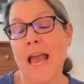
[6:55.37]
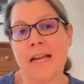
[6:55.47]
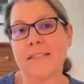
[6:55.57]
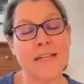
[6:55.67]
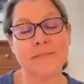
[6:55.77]

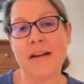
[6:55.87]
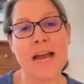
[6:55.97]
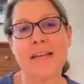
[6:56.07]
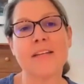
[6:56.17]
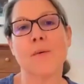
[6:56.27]
And yeah,
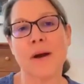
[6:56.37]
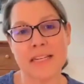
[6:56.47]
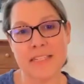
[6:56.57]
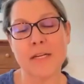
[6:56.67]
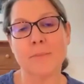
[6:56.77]
I had no
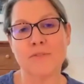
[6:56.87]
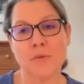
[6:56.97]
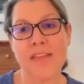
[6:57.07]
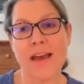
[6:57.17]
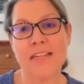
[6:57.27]
idea
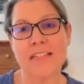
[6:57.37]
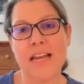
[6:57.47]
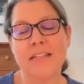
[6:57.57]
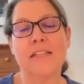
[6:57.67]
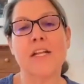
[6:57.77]
before that.
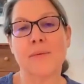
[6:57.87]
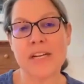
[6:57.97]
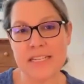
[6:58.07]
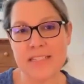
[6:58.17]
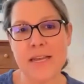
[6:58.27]
And
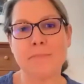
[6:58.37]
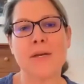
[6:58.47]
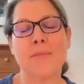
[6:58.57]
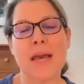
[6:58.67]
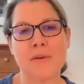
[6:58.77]
he sent
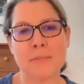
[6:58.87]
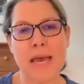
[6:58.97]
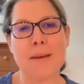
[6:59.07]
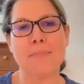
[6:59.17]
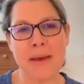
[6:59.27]
me away with
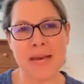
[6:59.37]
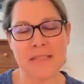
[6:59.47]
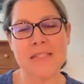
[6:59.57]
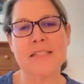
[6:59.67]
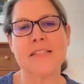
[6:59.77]
my
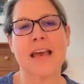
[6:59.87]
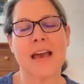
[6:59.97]
EpiPens,